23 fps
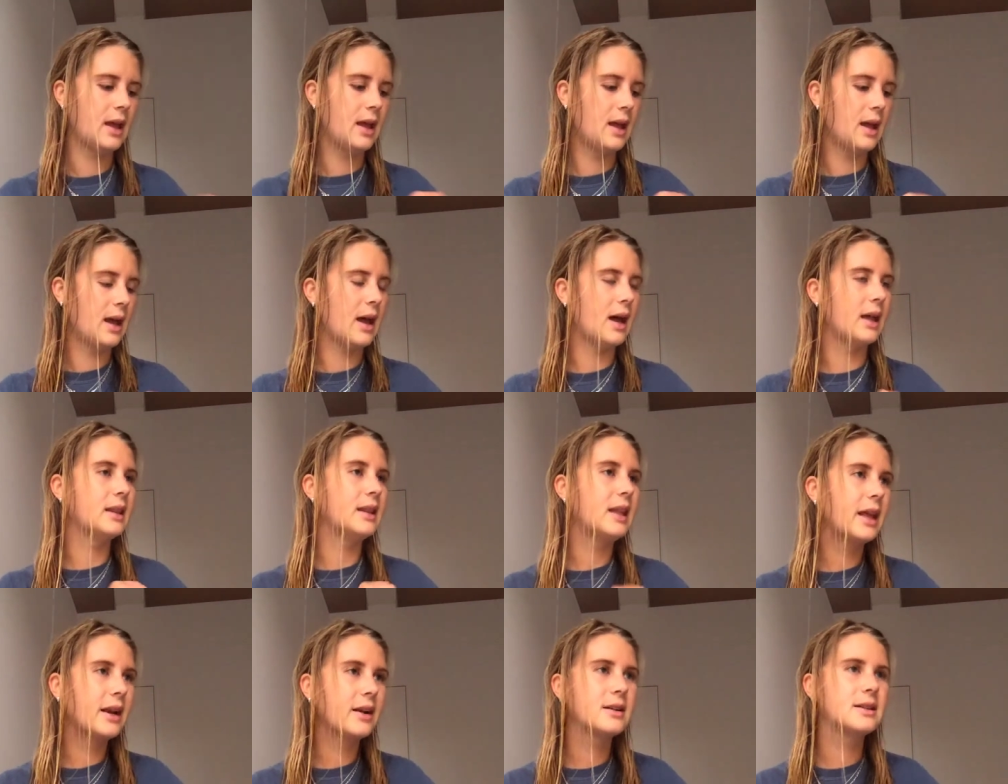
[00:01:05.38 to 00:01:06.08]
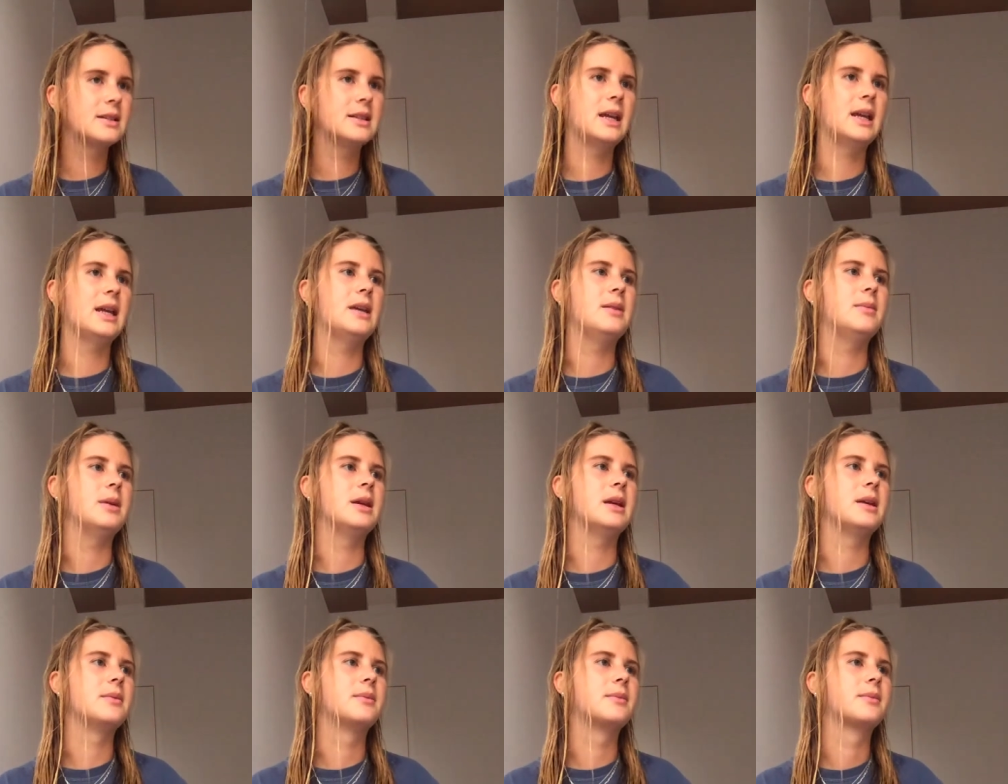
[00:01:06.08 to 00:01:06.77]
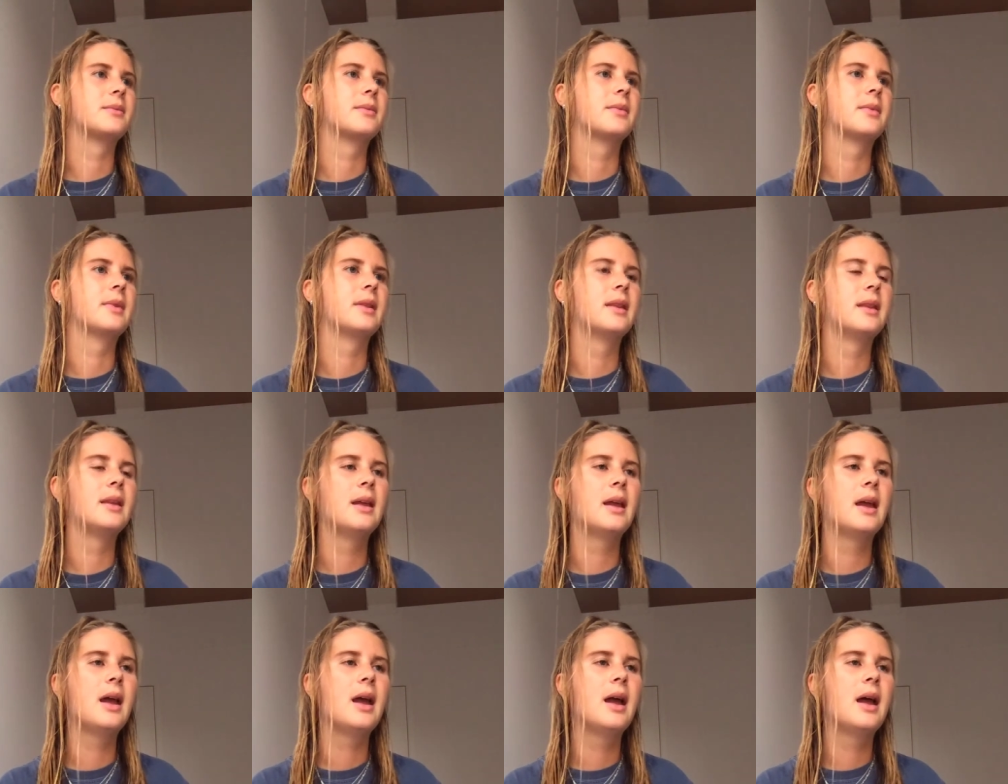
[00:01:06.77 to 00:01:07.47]
A letter to Amy.
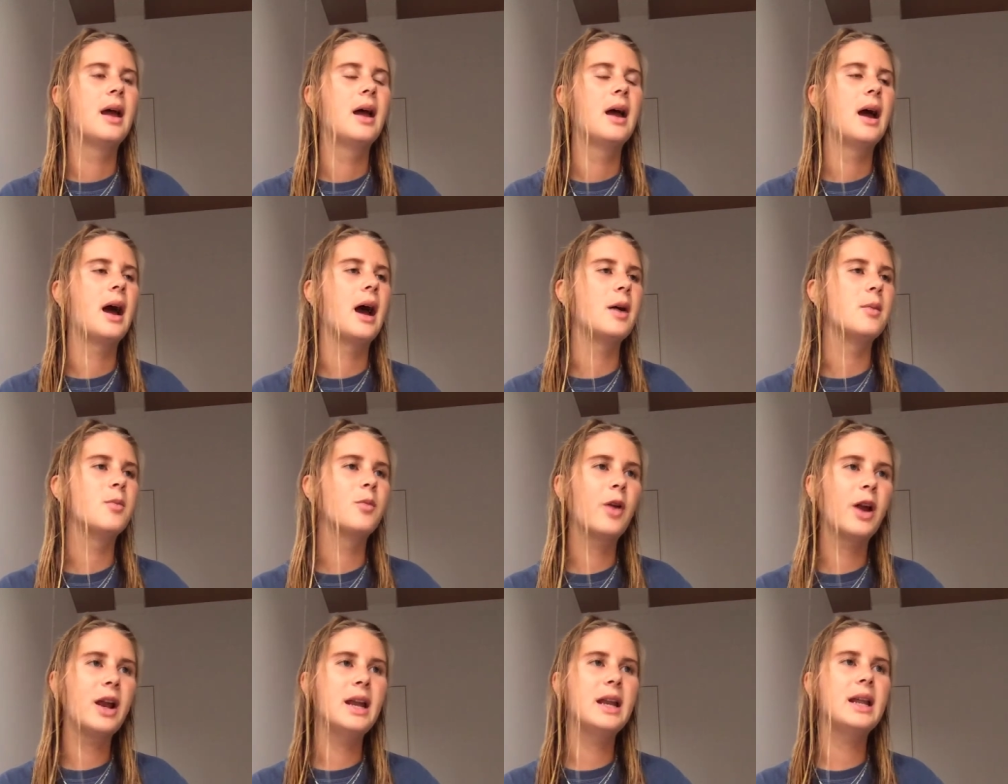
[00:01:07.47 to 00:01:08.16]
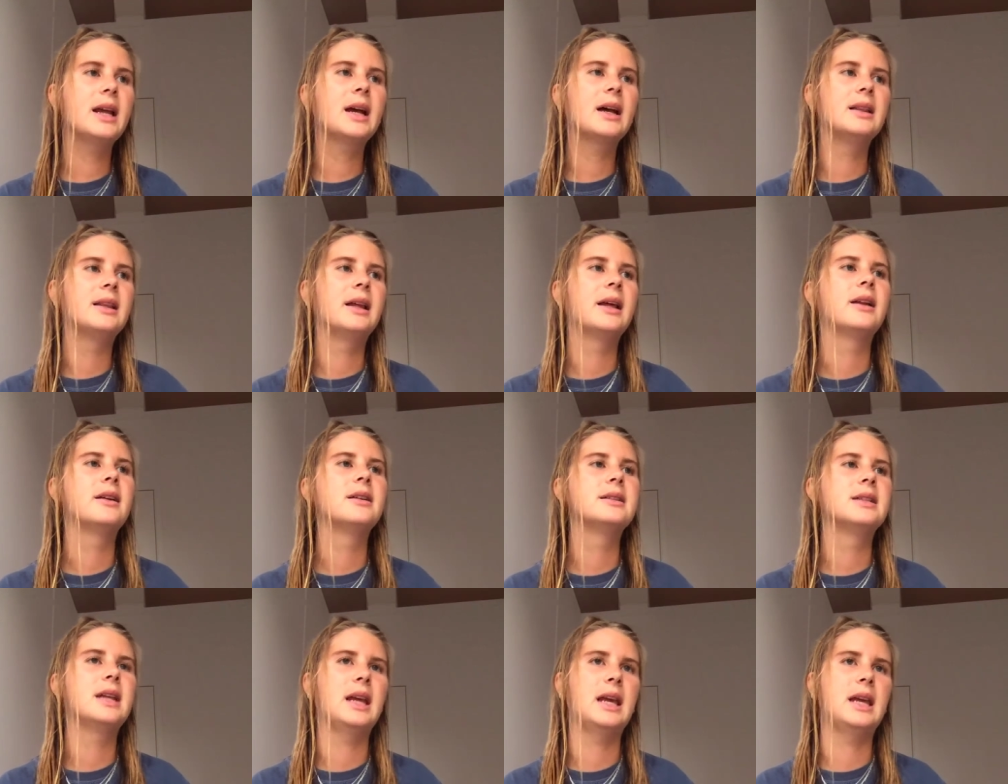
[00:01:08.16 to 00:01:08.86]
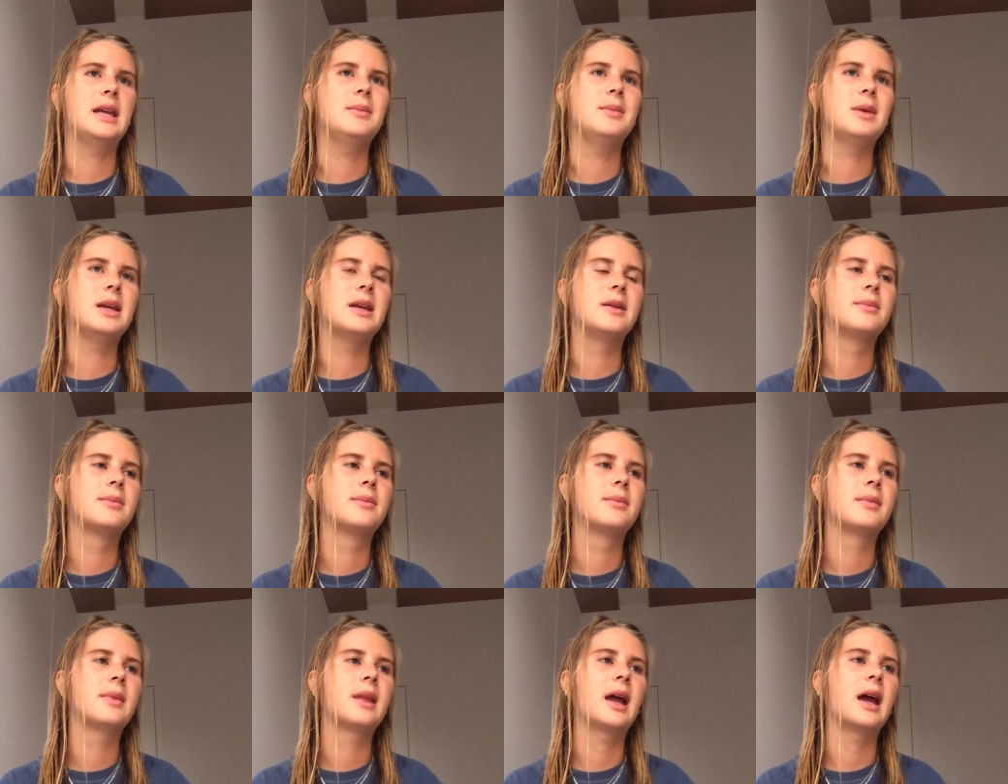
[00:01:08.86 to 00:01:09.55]
I'm writing a letter to Amy.
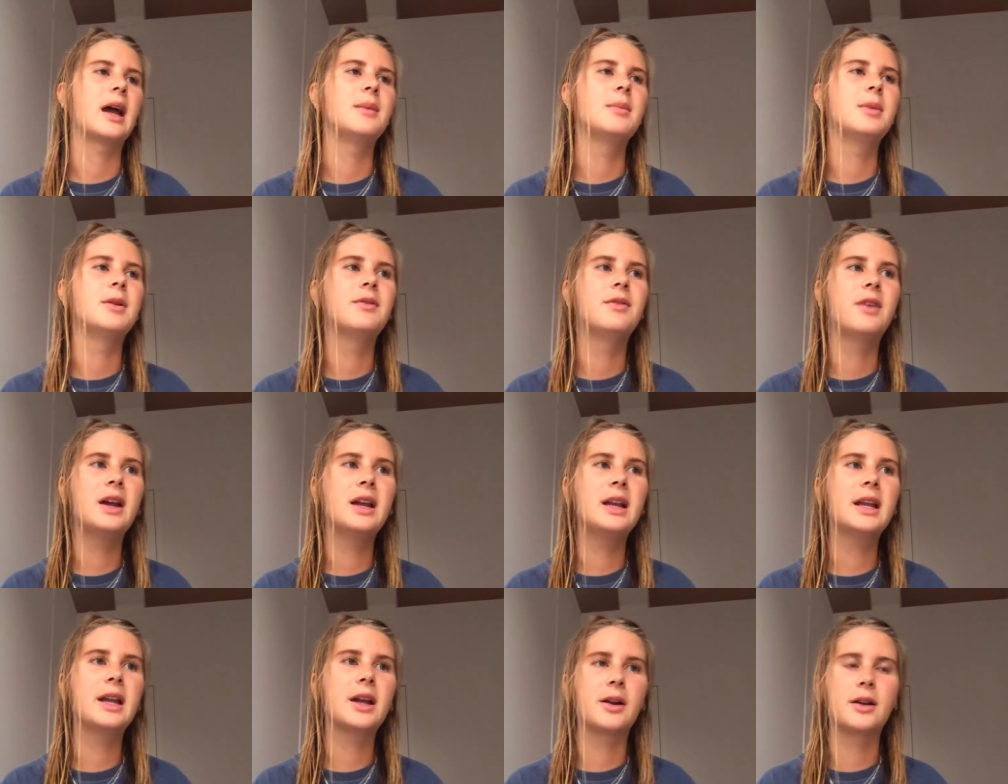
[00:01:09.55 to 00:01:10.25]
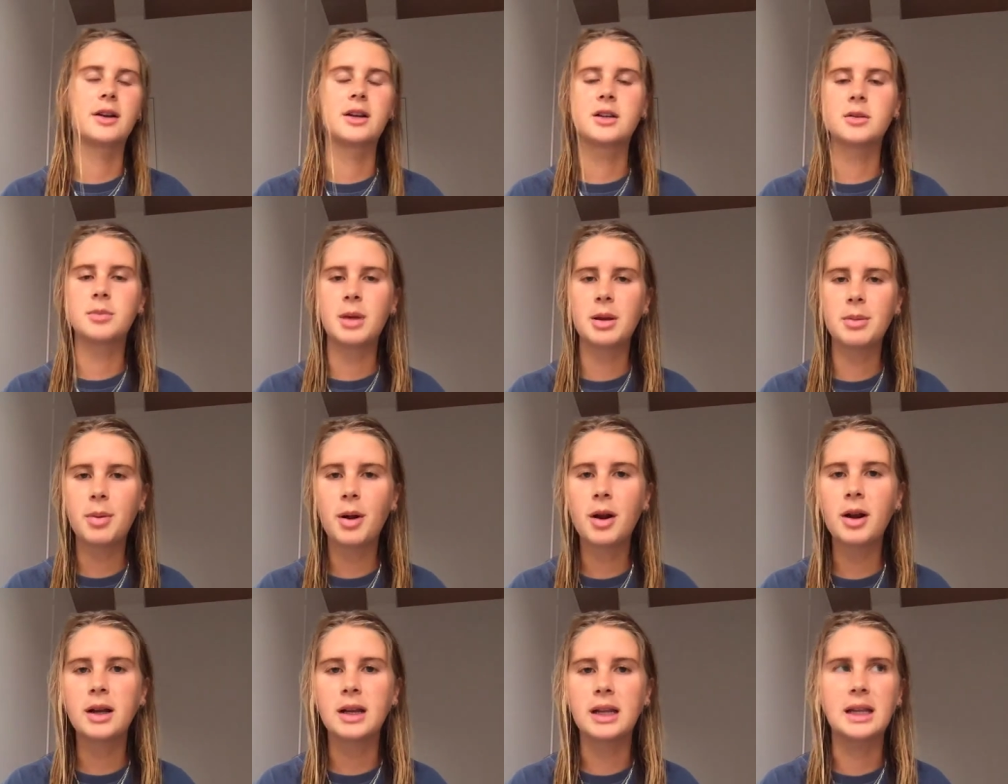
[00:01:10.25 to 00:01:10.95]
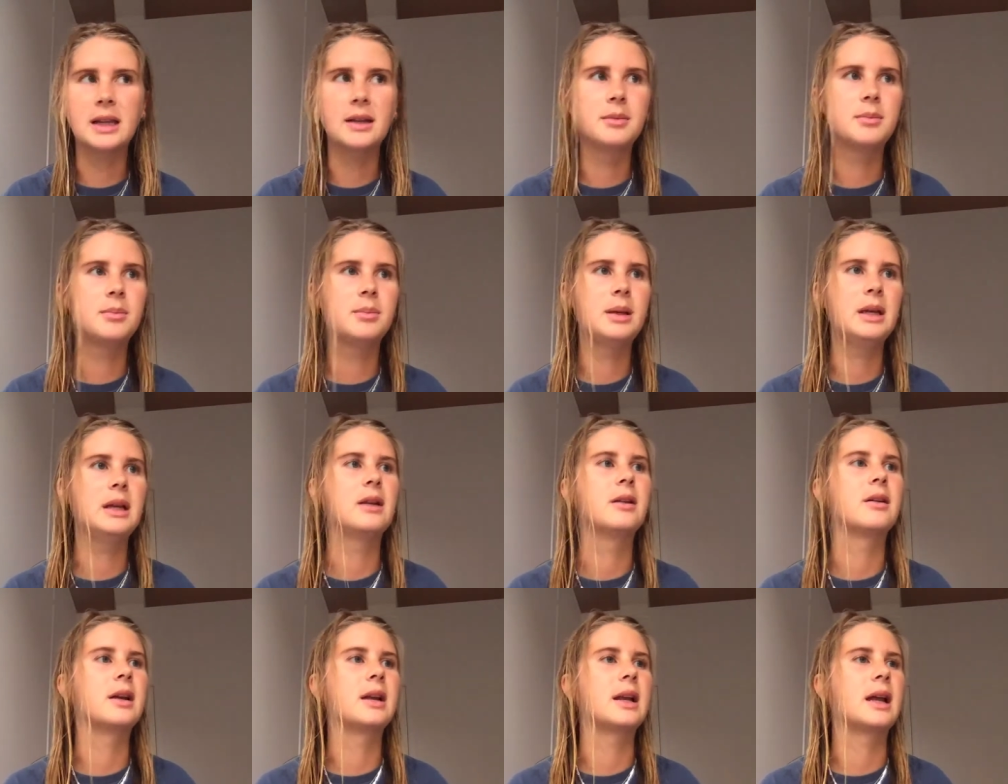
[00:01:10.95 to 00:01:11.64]
I'm inviting her to my party,
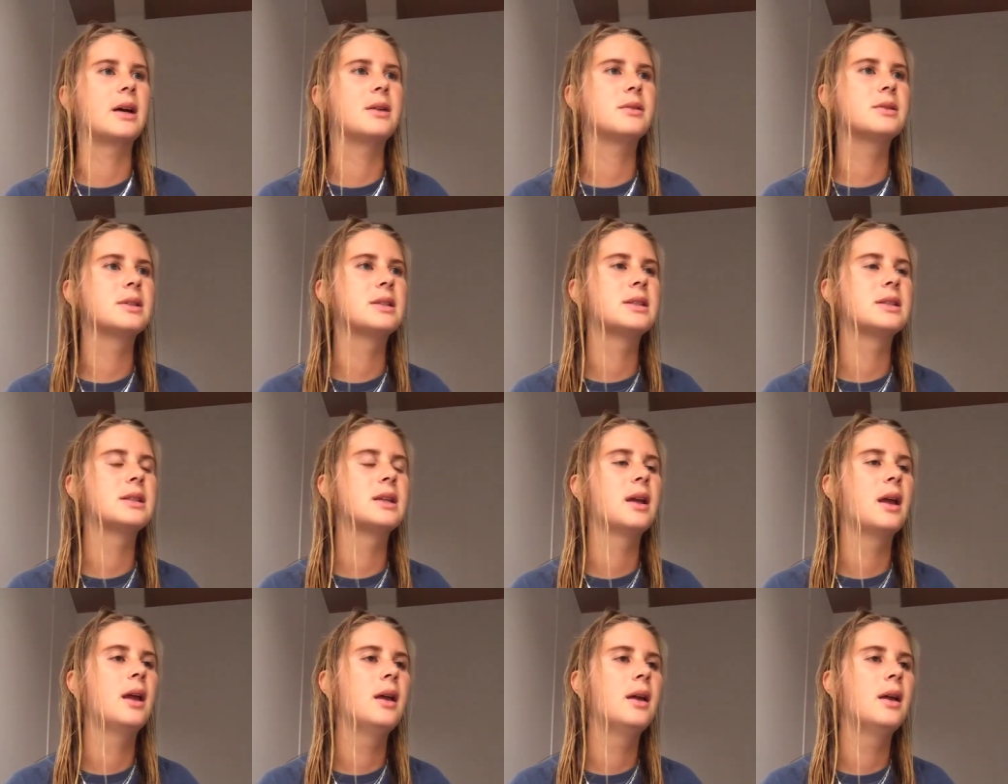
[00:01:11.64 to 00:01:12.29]
Peter announced.